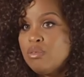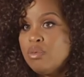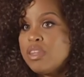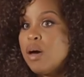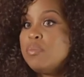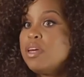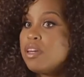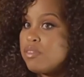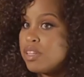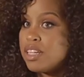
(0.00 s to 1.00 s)
without being
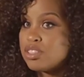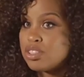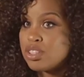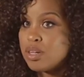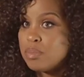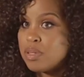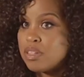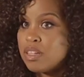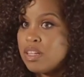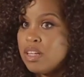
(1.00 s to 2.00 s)
in a relationship.
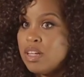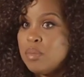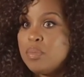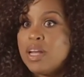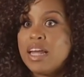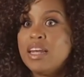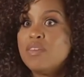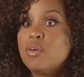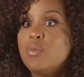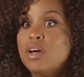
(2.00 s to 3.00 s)
But I
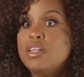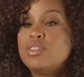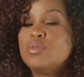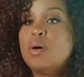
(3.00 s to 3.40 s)
never wanted to